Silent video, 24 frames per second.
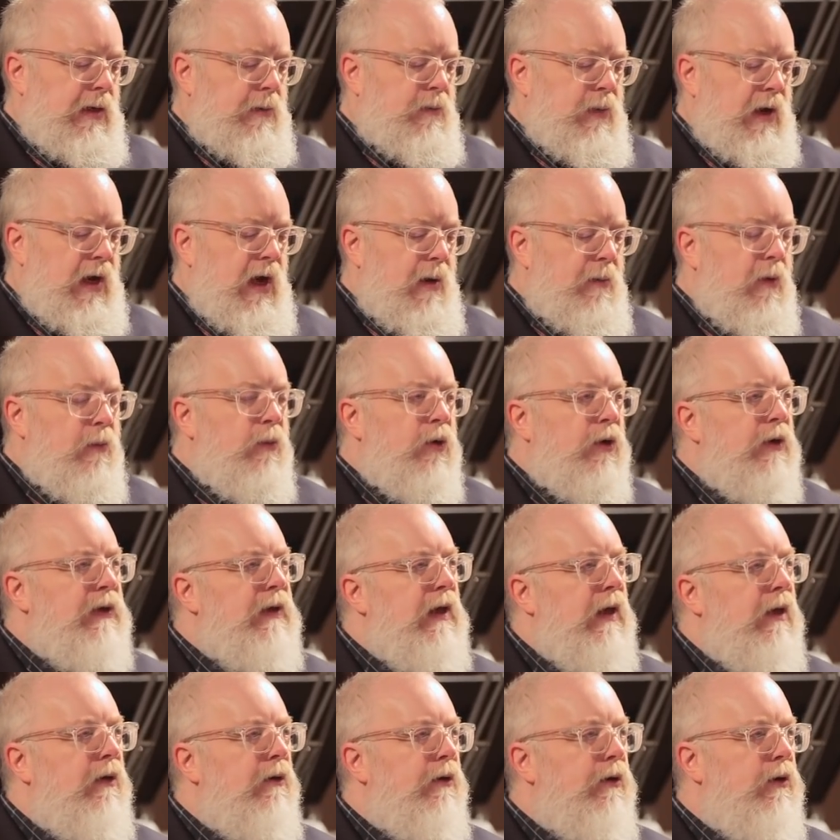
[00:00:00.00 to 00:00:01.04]
but I'm a
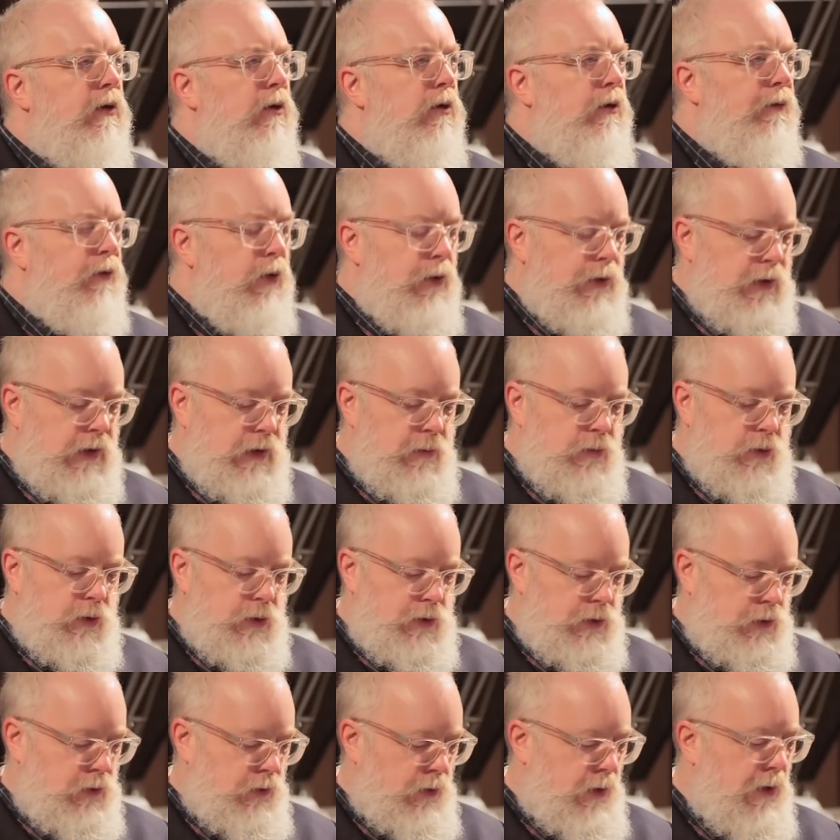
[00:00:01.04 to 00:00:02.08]
bookseller at the university
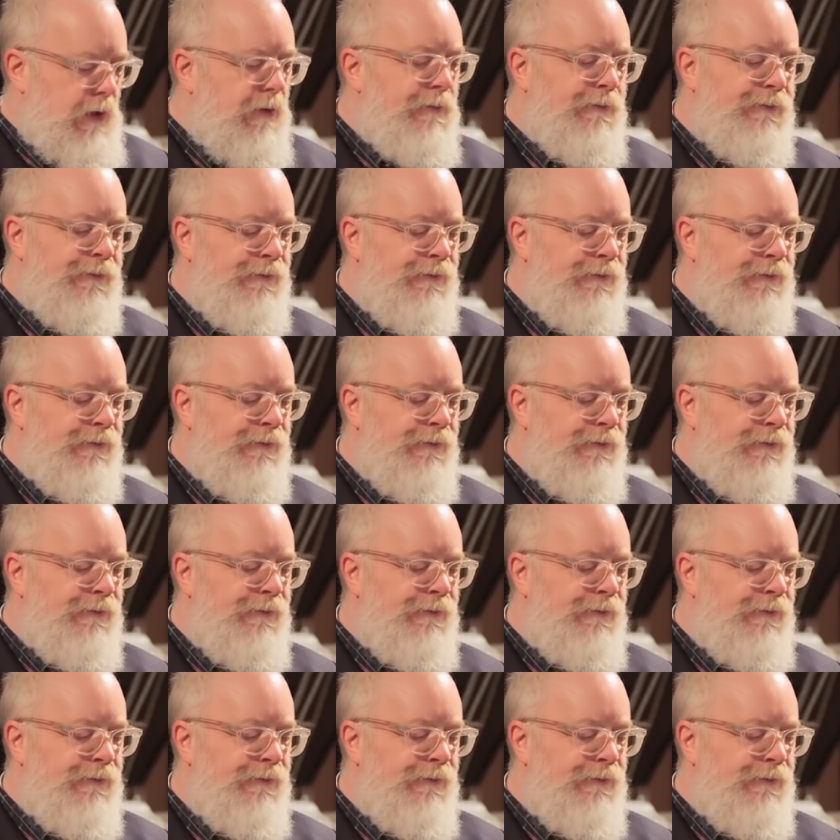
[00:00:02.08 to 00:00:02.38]
bookstore.